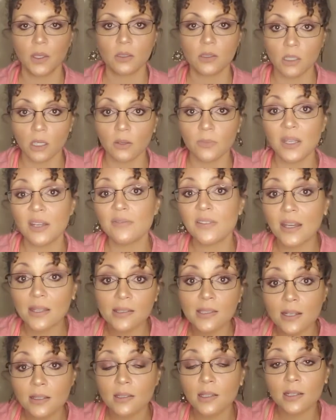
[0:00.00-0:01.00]
So if
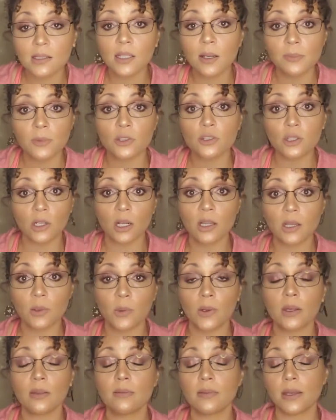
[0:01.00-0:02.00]
that sounds like something you're struggling
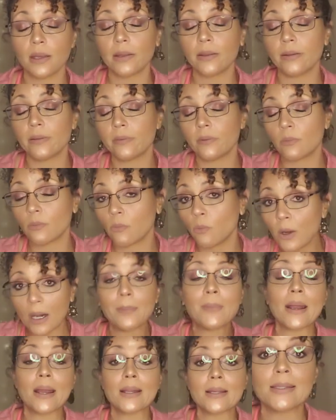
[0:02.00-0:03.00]
with, then what
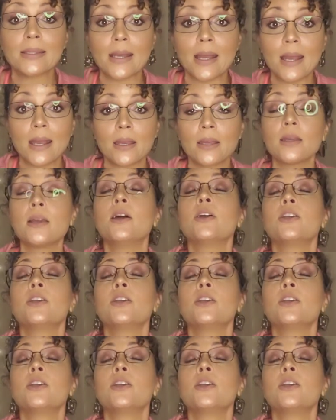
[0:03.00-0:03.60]
am I gonna say?